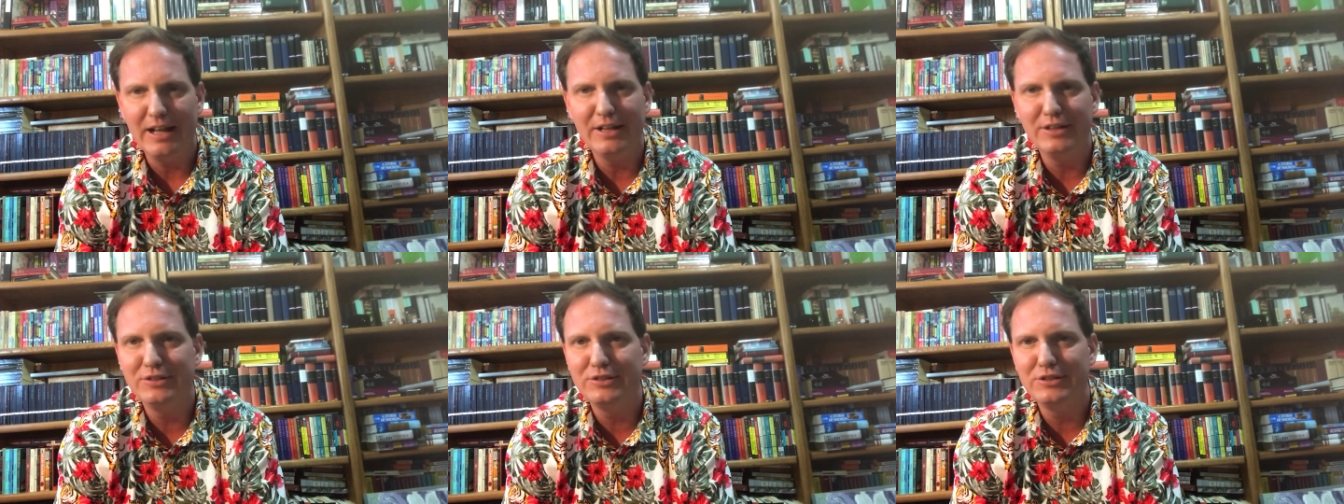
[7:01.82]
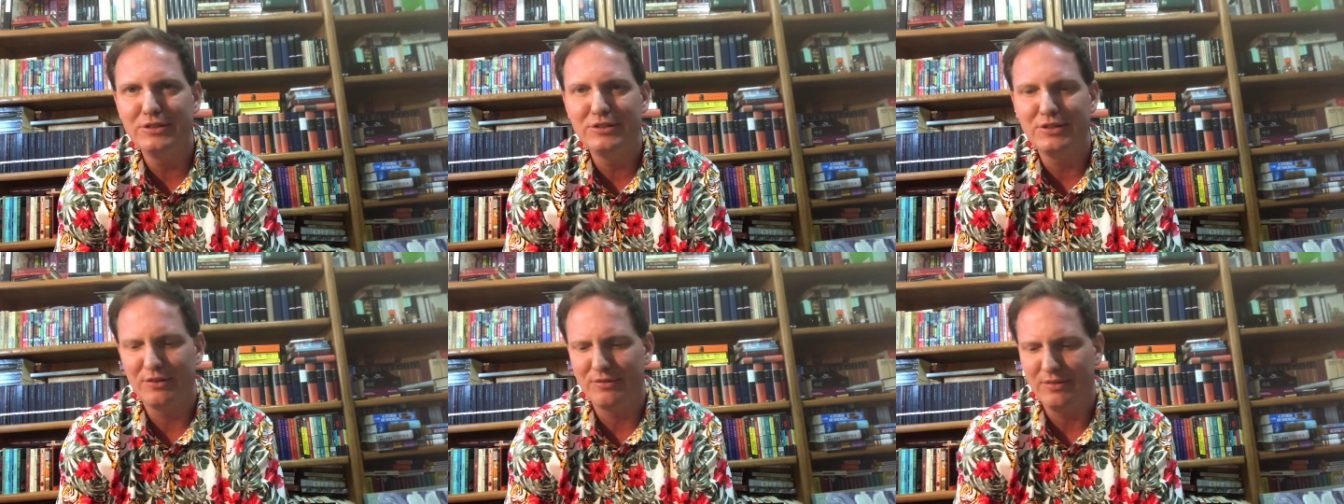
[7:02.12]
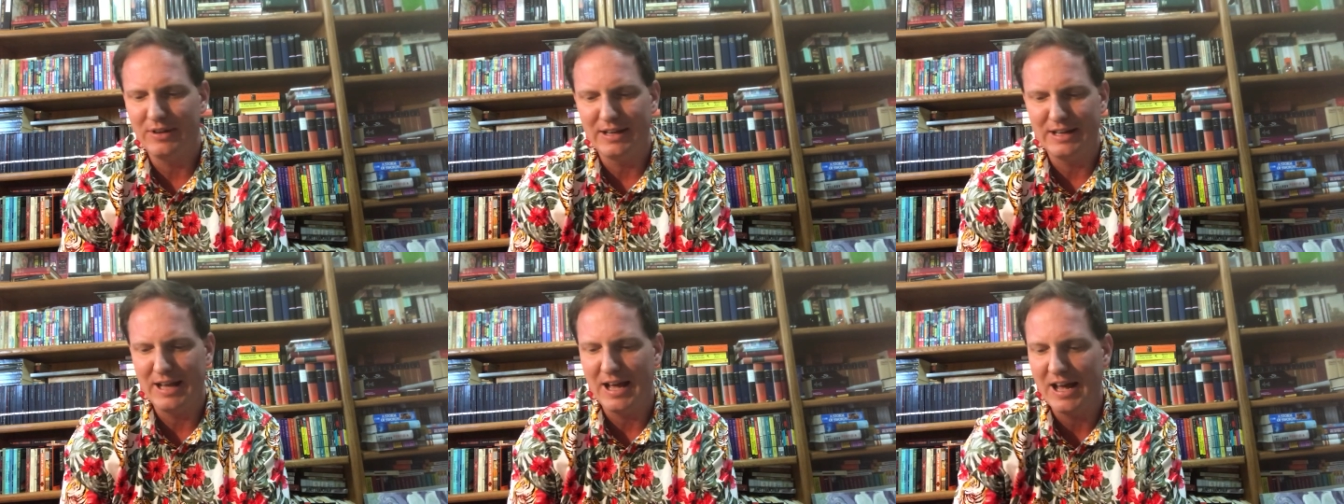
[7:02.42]
it's just a
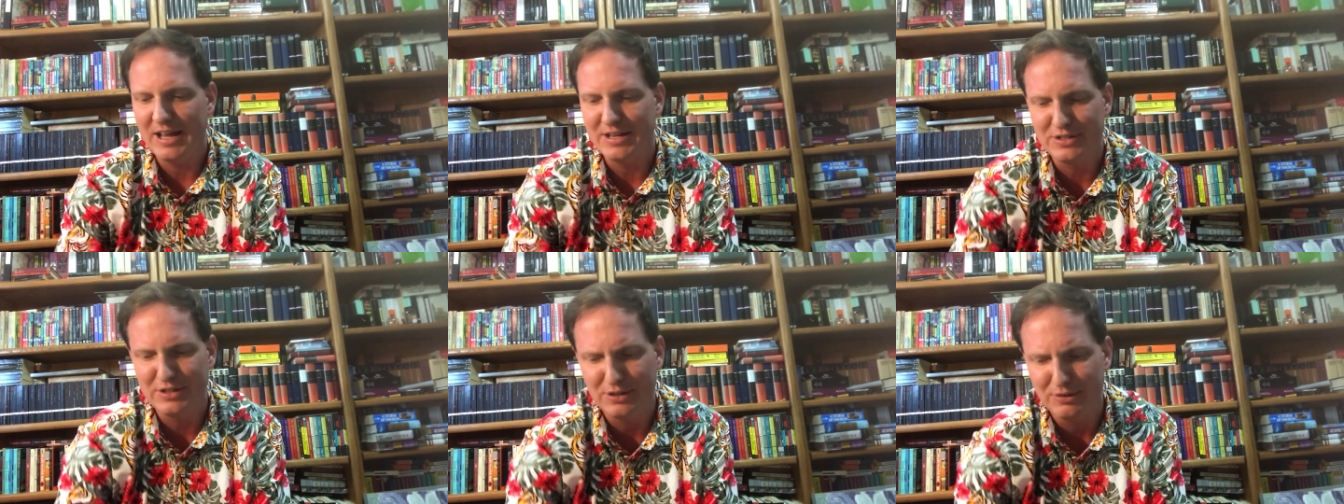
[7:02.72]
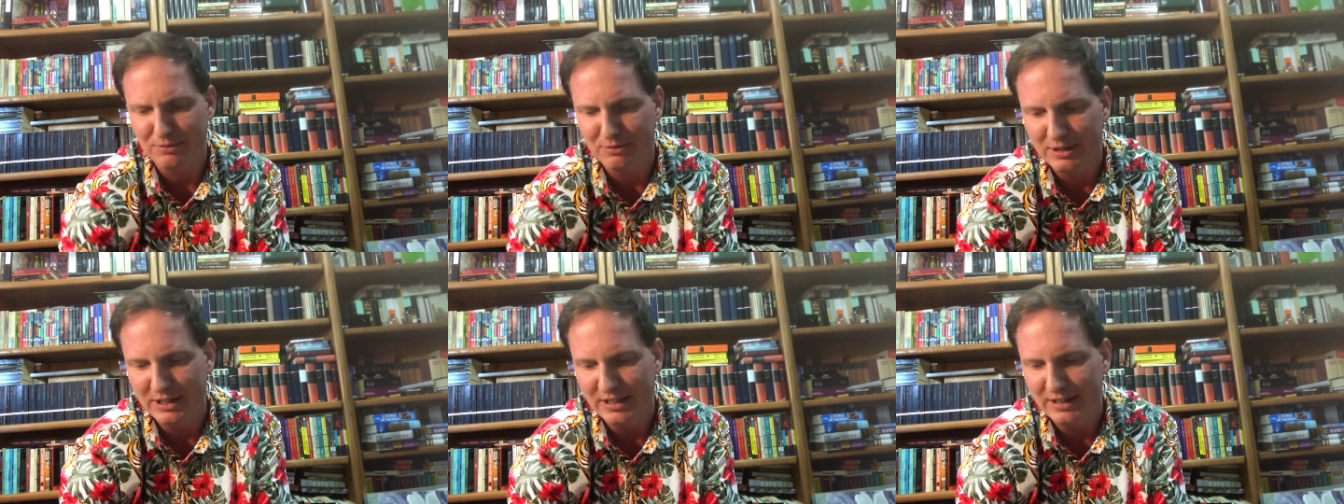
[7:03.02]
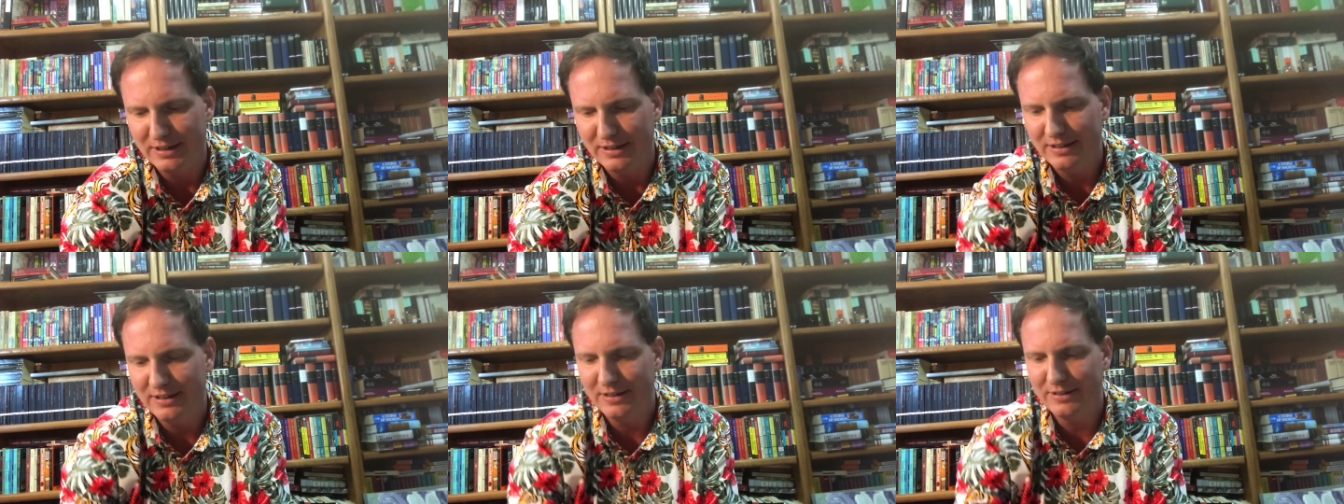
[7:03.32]
fantastic read.
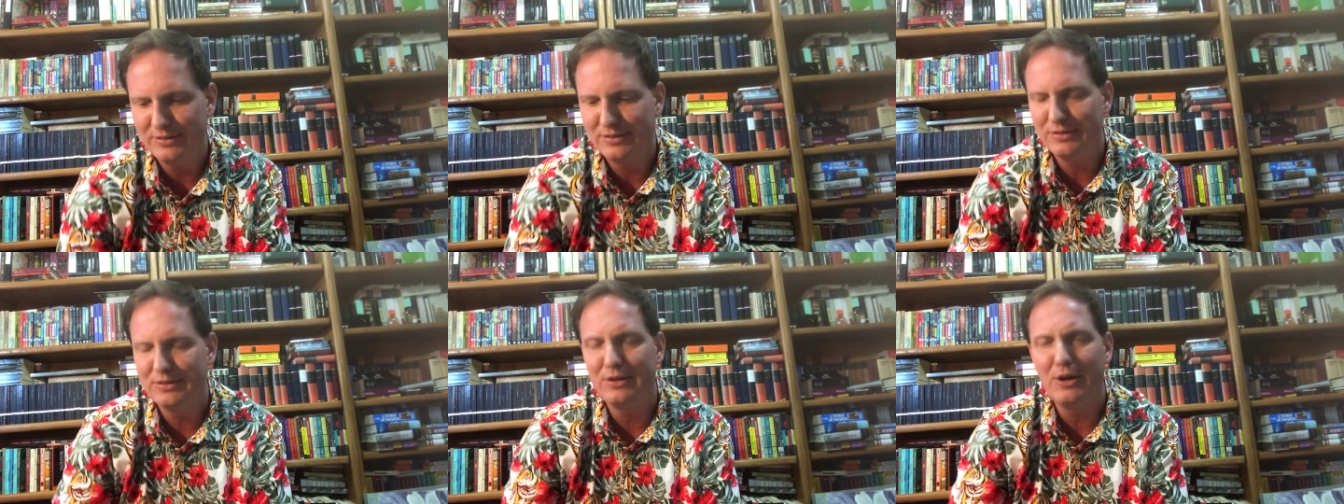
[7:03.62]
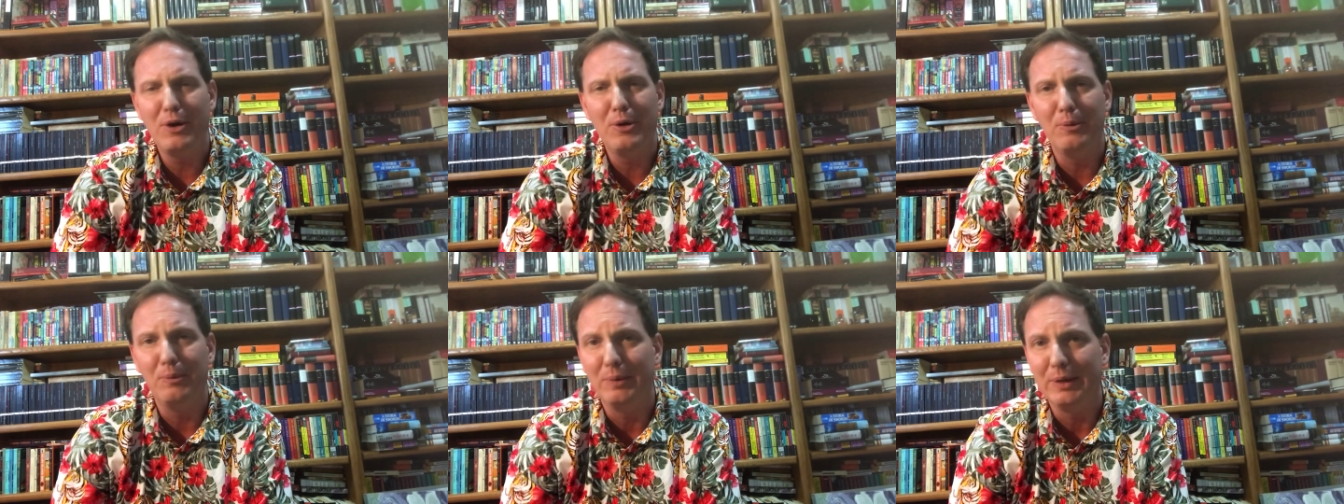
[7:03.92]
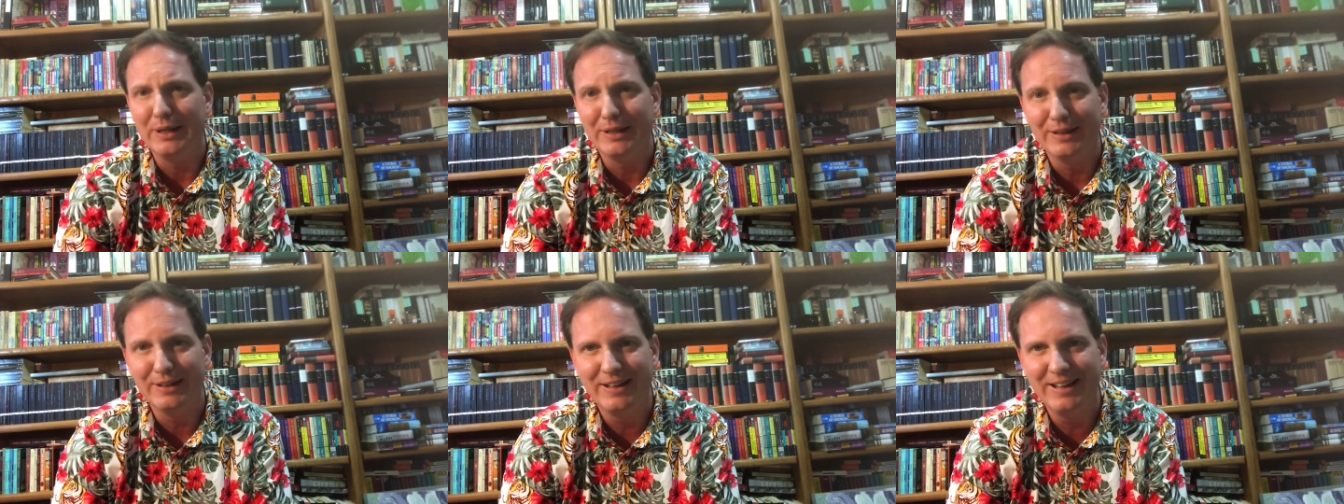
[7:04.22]
It's so weird